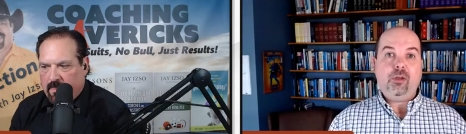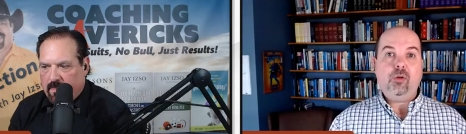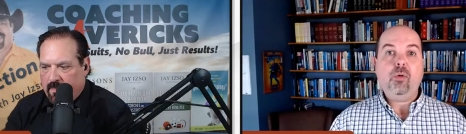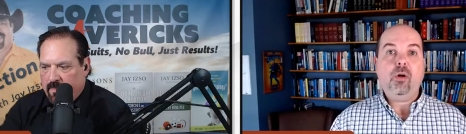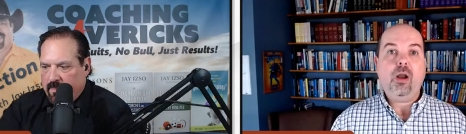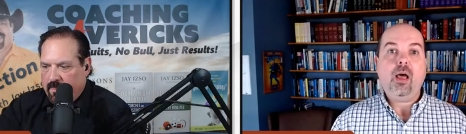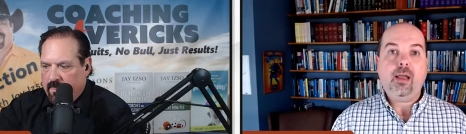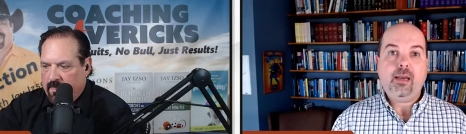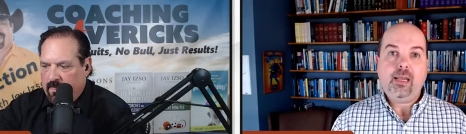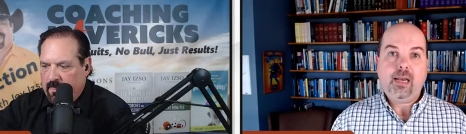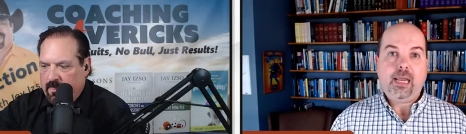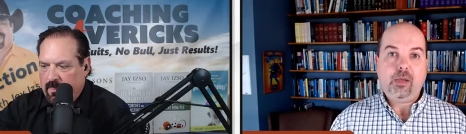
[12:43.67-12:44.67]
Speaker 1: you are not
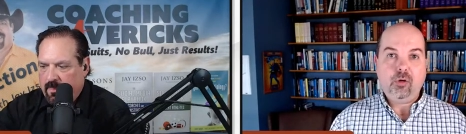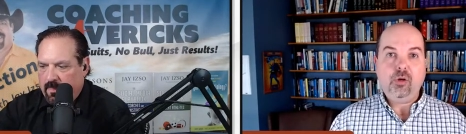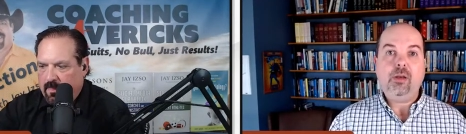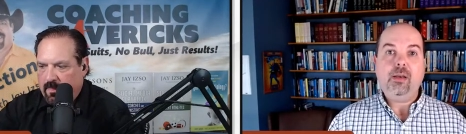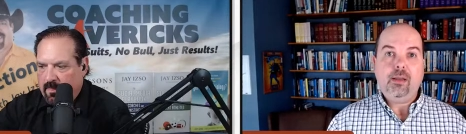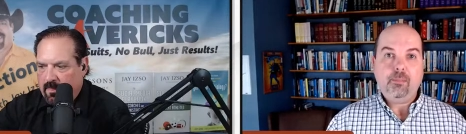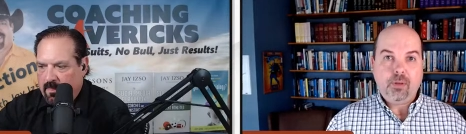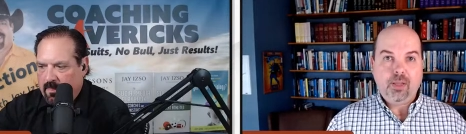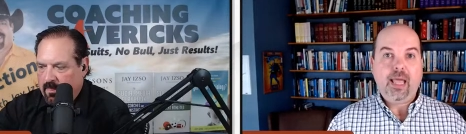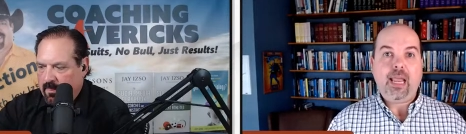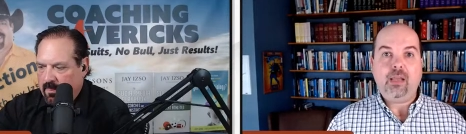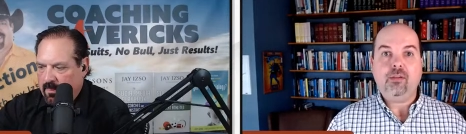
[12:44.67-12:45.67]
in a good
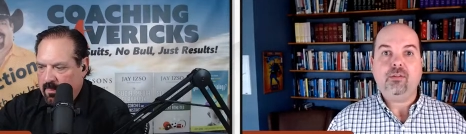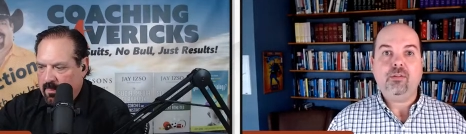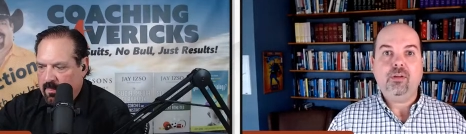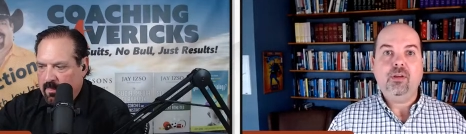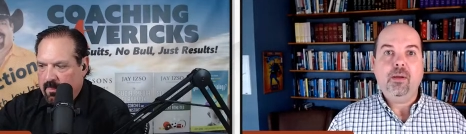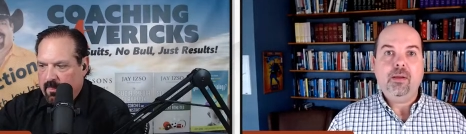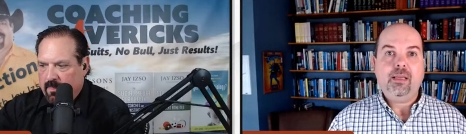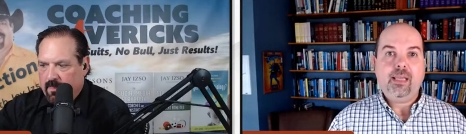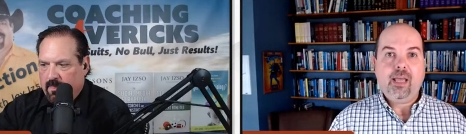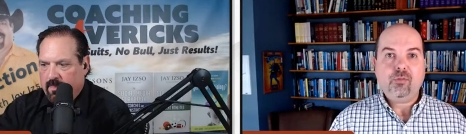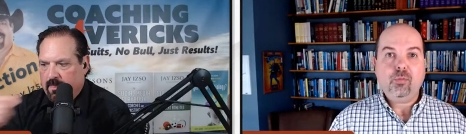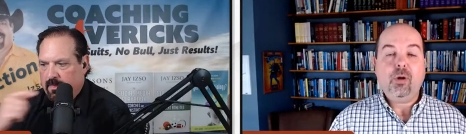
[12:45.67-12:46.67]
place,
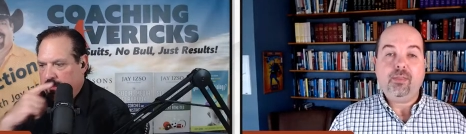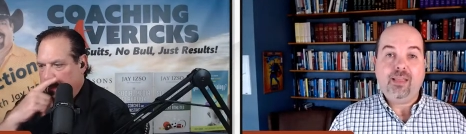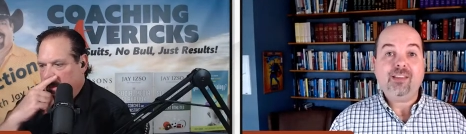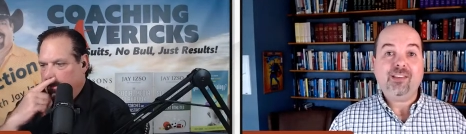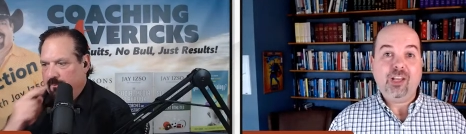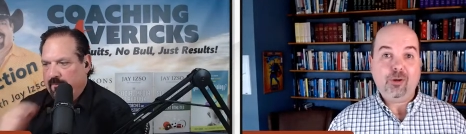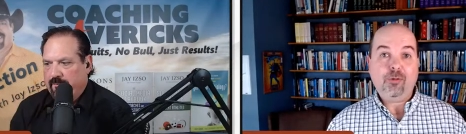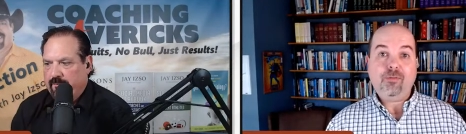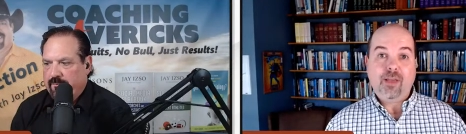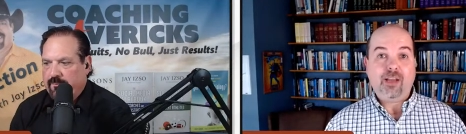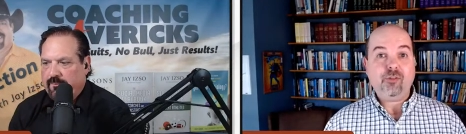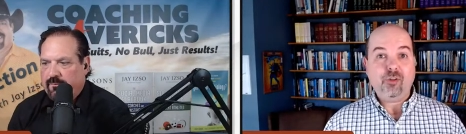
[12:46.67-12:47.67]
guess what? That's going to
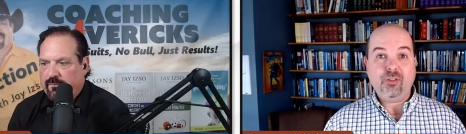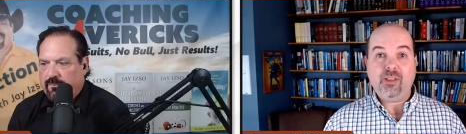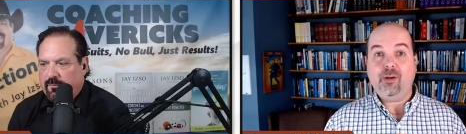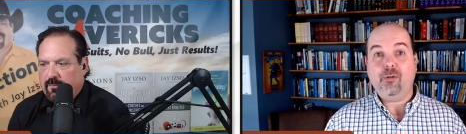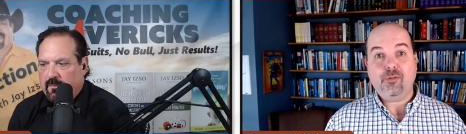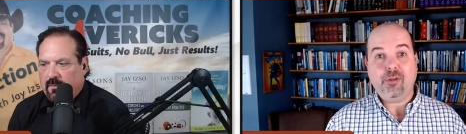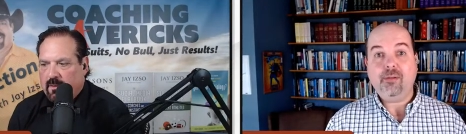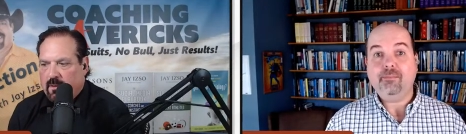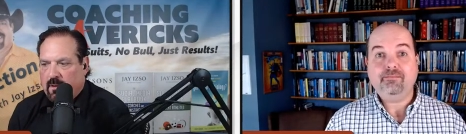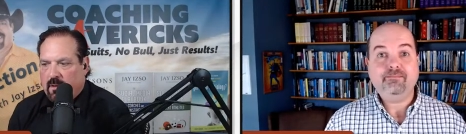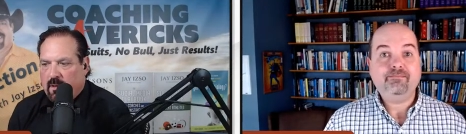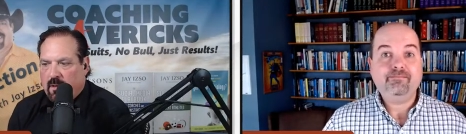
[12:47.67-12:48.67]
affect your leadership.
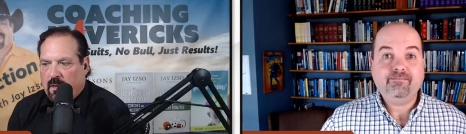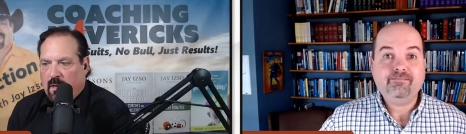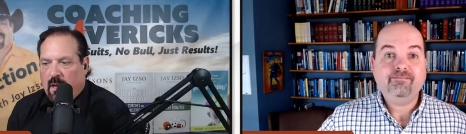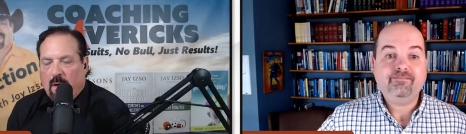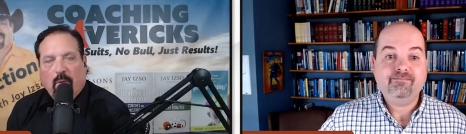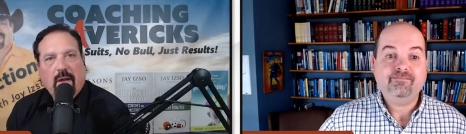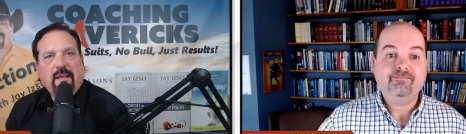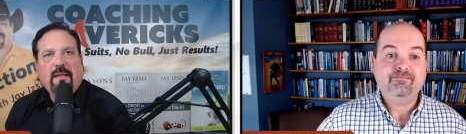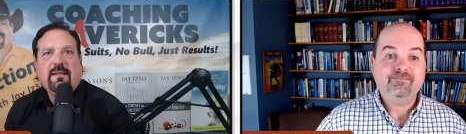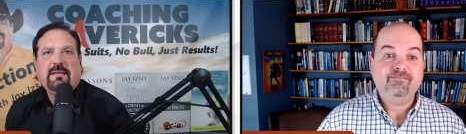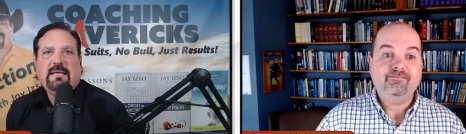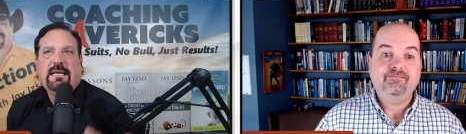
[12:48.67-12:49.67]
Speaker 2: Well,
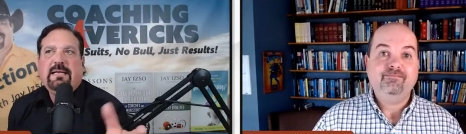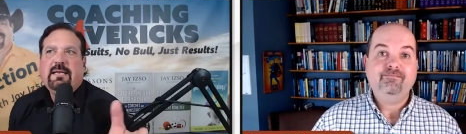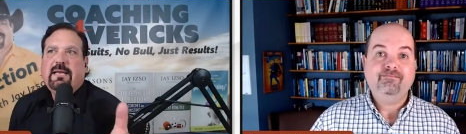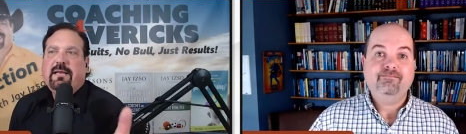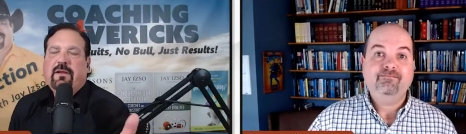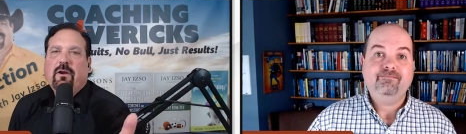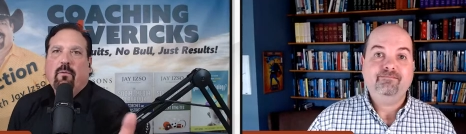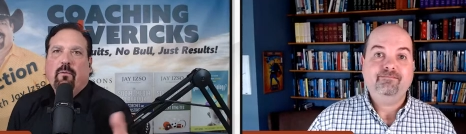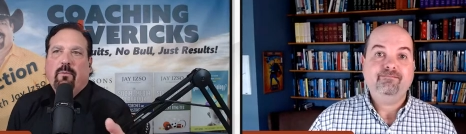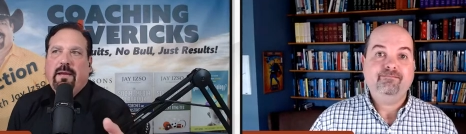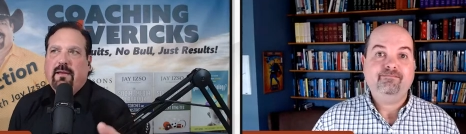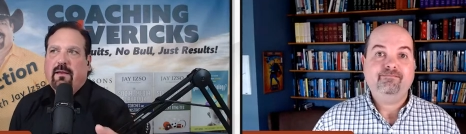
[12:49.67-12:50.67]
it, it, it, you know,
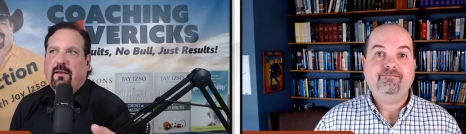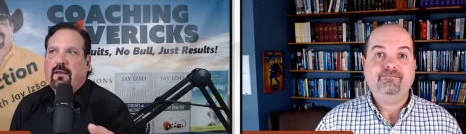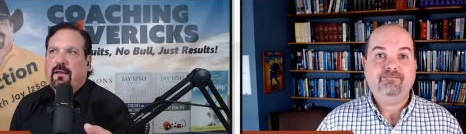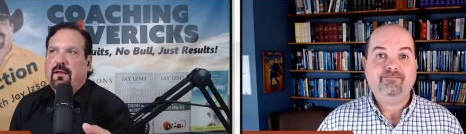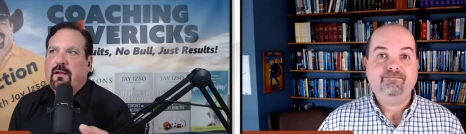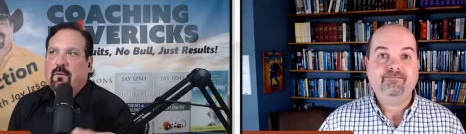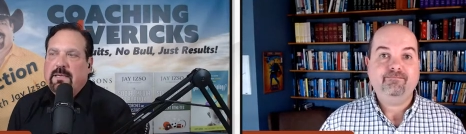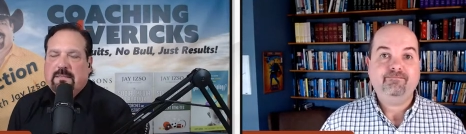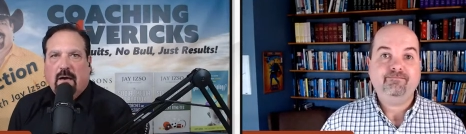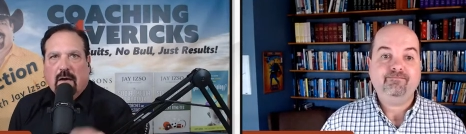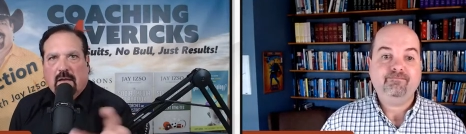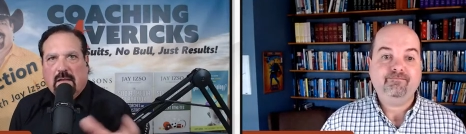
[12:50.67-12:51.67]
we, you know, we
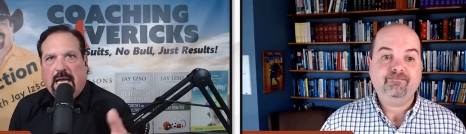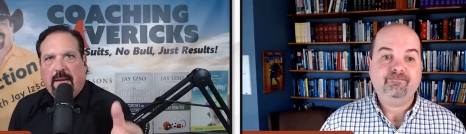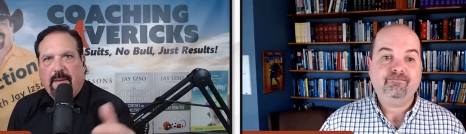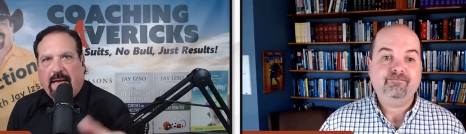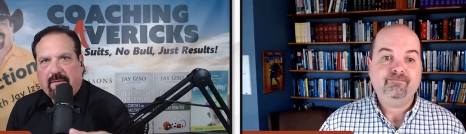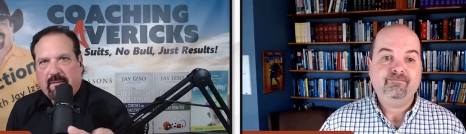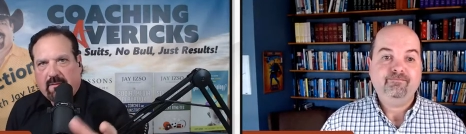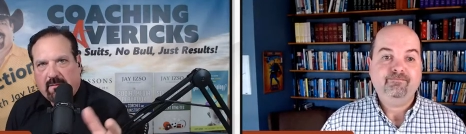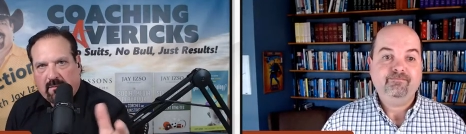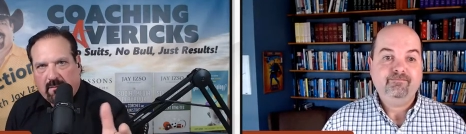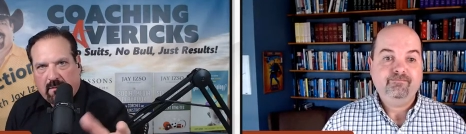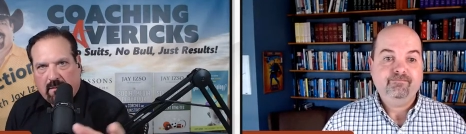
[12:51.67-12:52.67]
talk a lot about
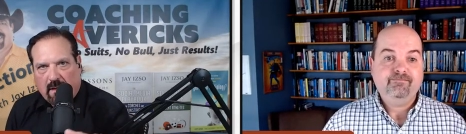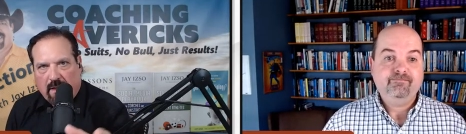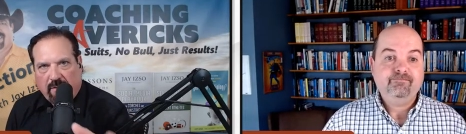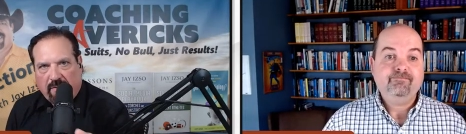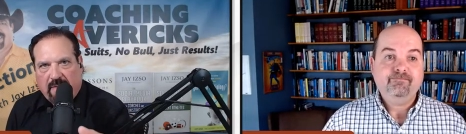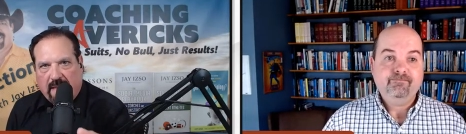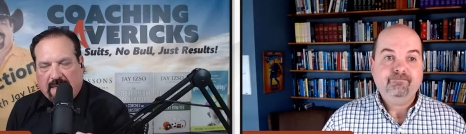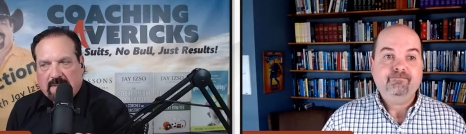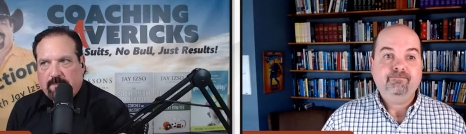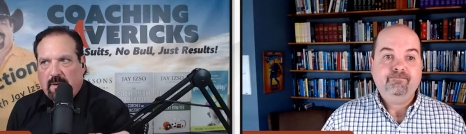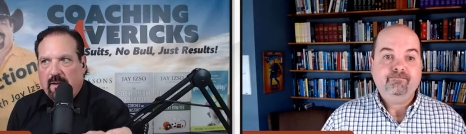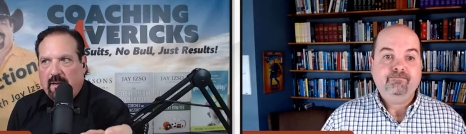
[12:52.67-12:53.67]
other things,
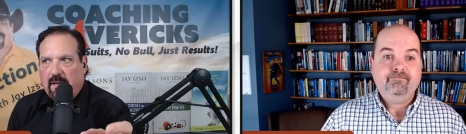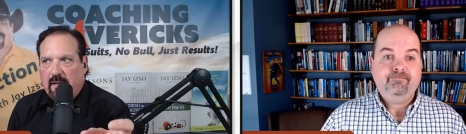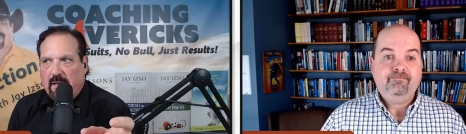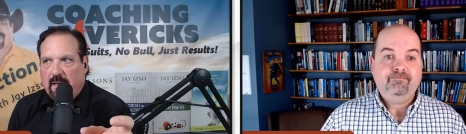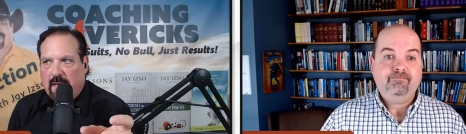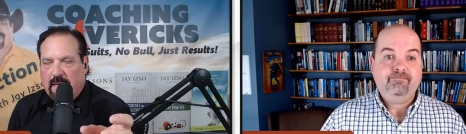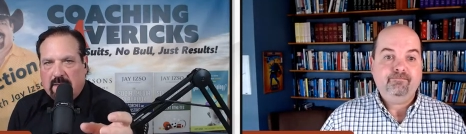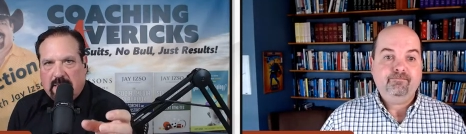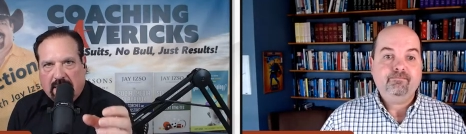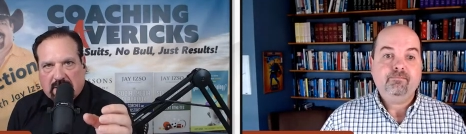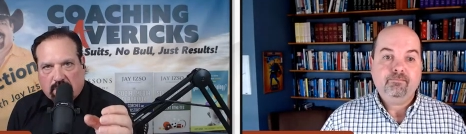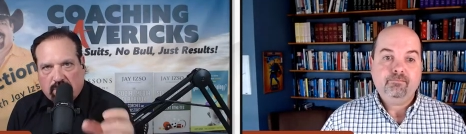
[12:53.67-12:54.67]
but it's